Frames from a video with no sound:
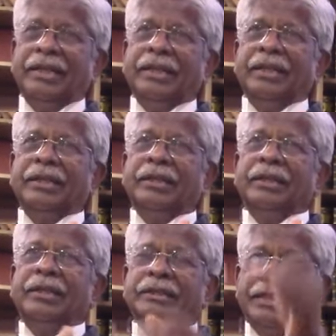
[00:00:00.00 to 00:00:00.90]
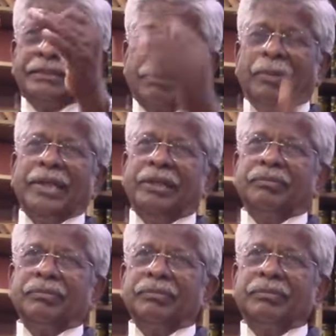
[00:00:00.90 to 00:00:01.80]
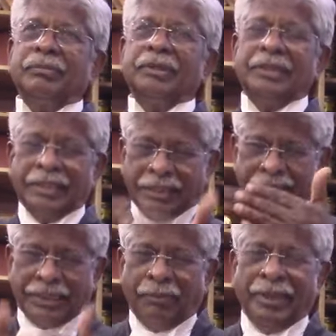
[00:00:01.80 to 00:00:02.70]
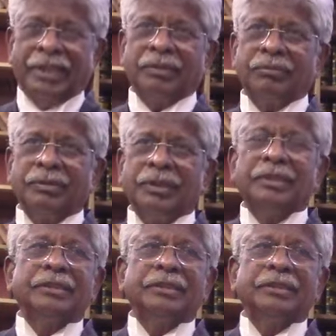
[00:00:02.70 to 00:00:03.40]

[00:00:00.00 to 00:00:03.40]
finally, they summon him, they examine